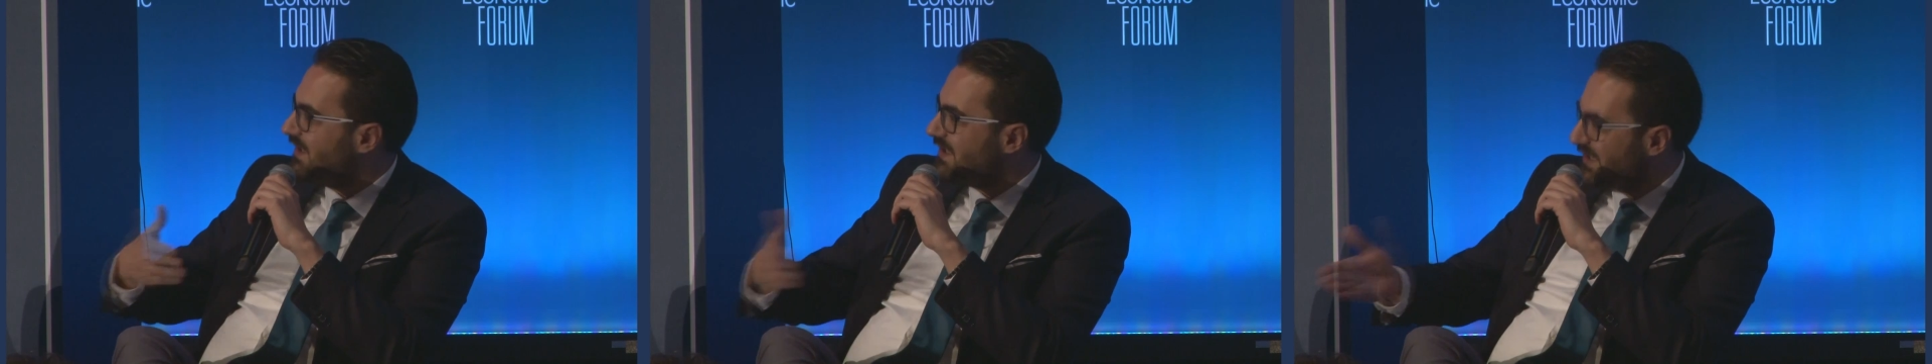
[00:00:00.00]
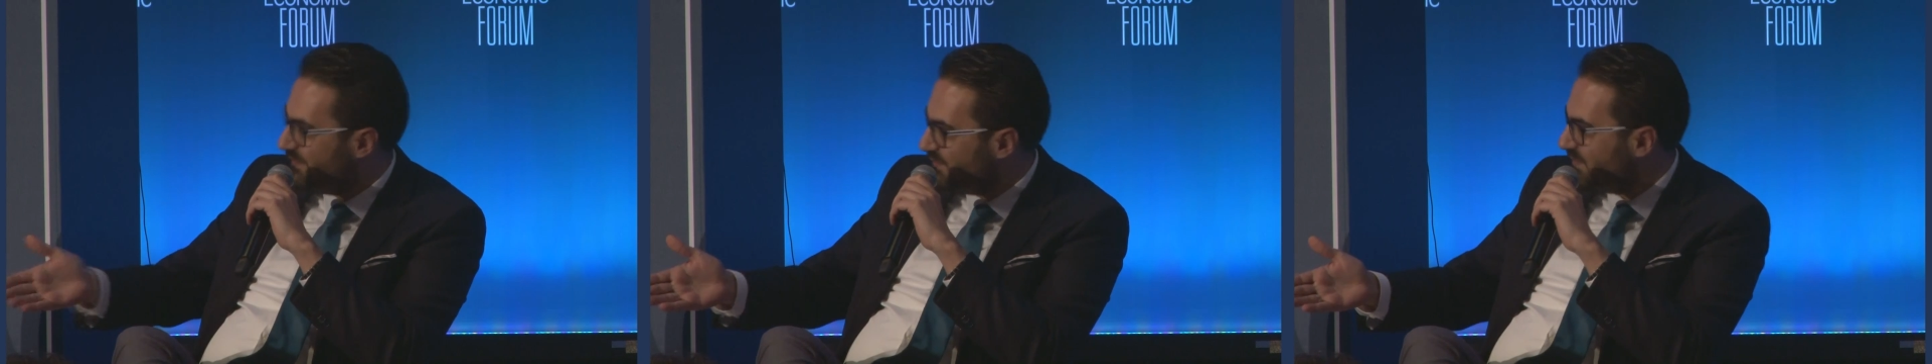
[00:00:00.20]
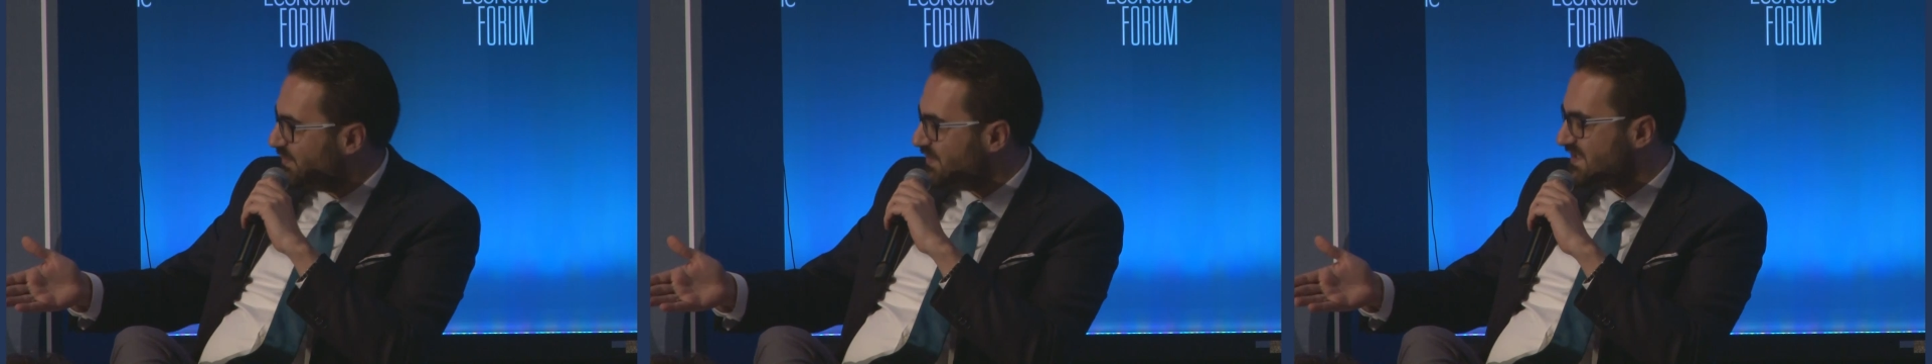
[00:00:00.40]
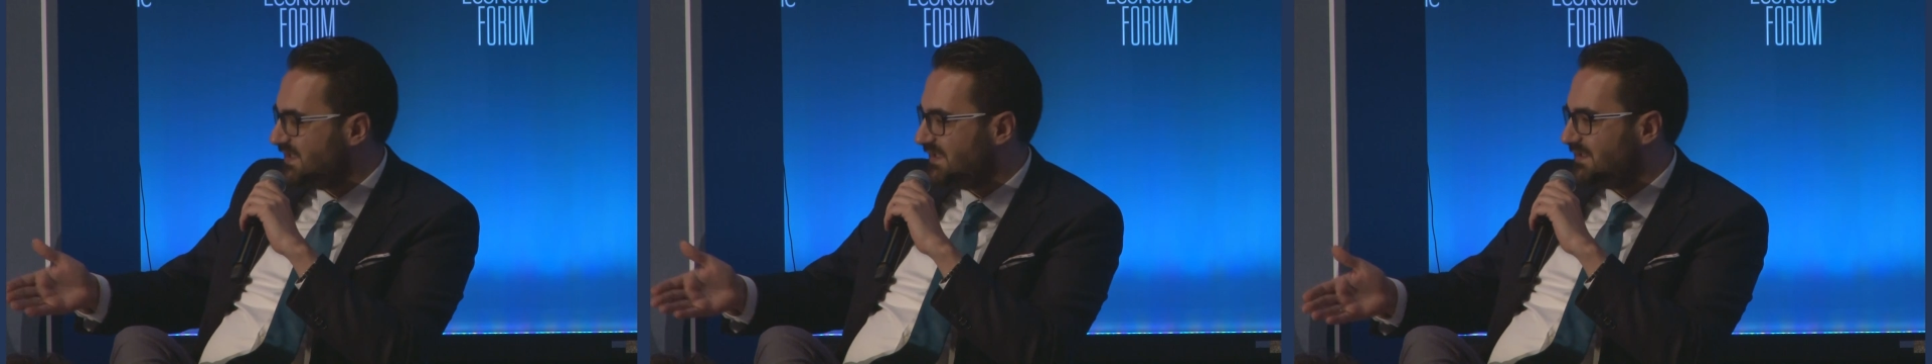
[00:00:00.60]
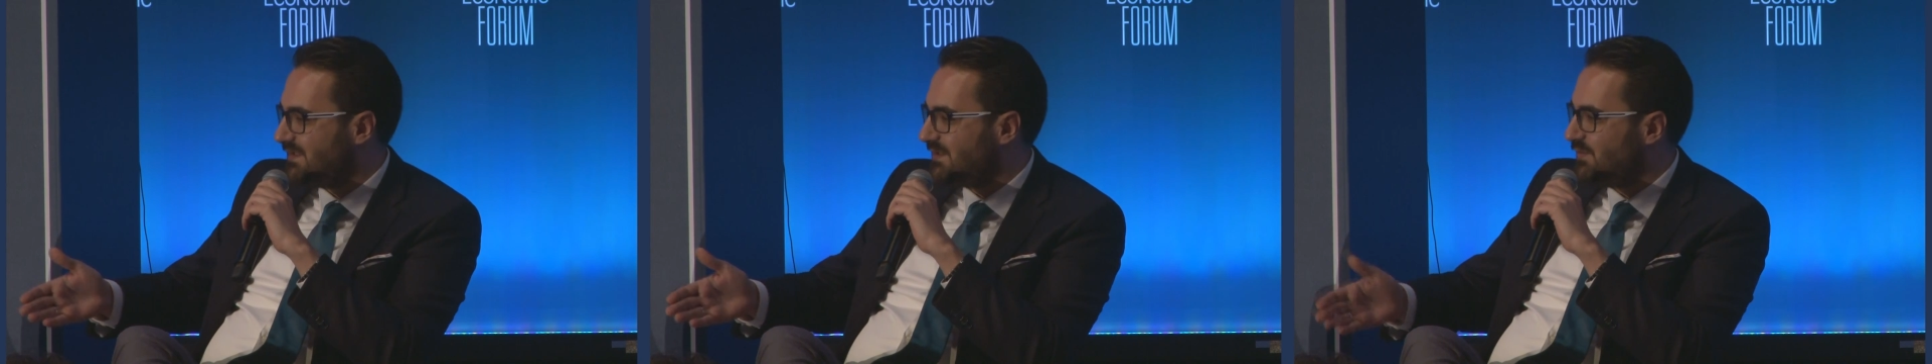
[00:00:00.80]

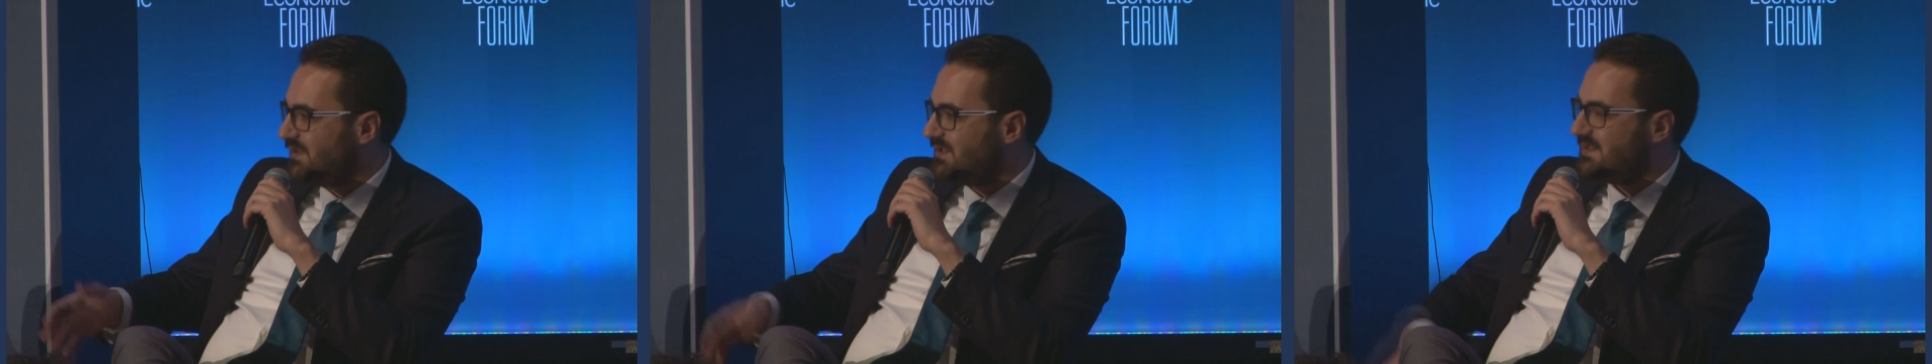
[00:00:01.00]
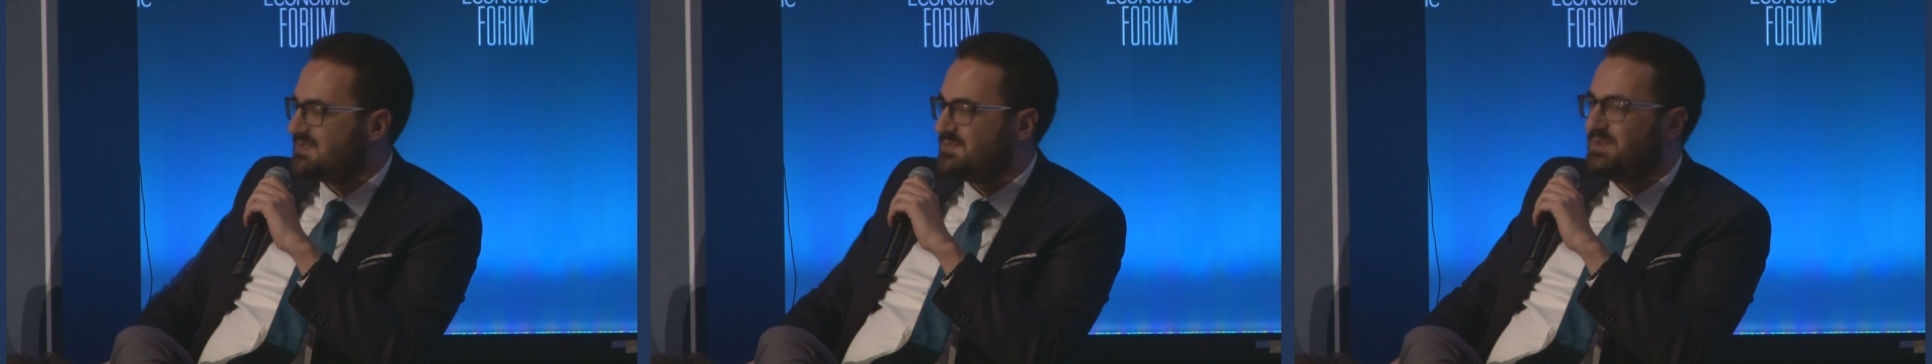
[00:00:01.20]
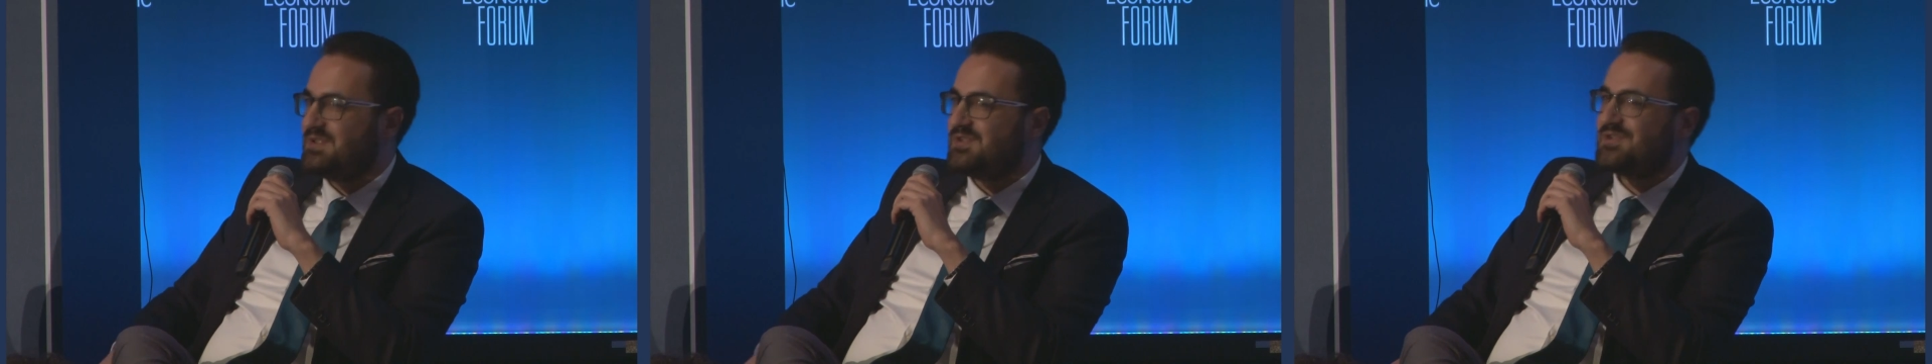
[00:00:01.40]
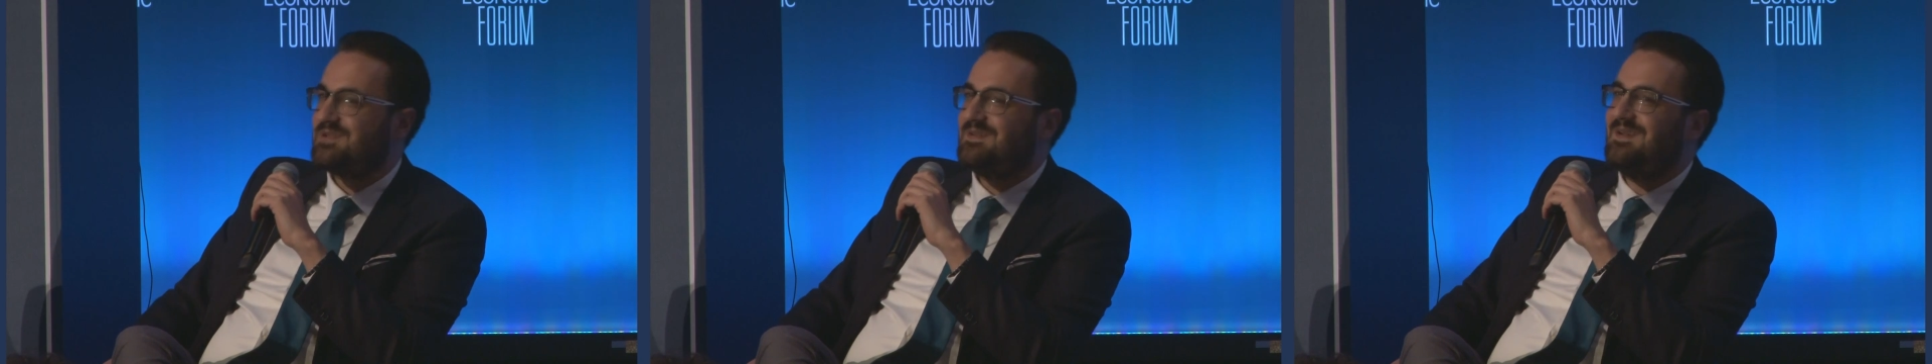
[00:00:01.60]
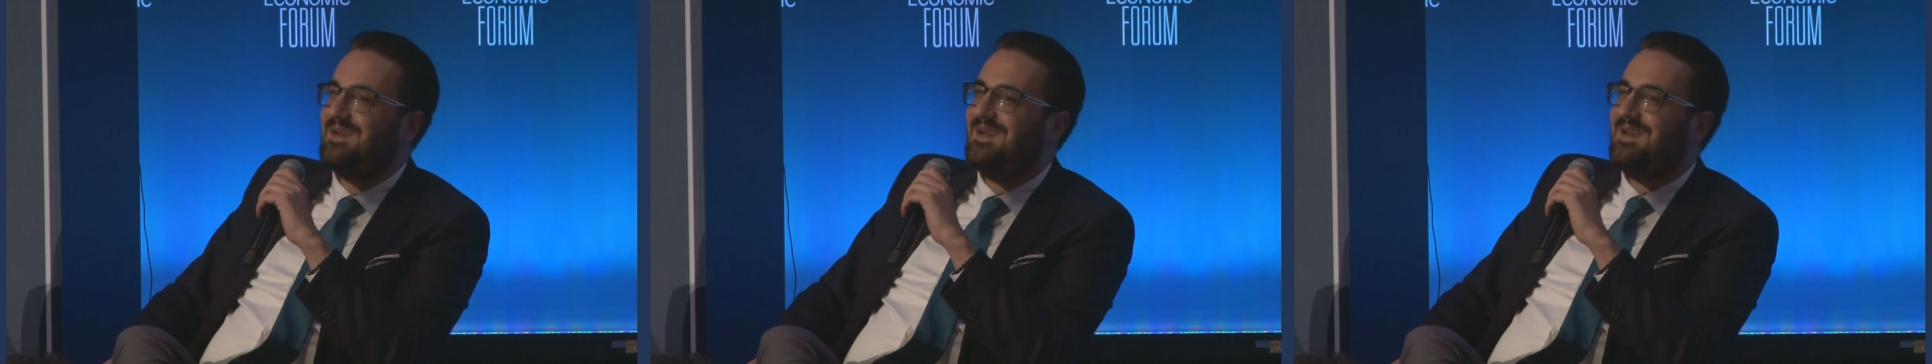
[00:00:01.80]
100% with his speech.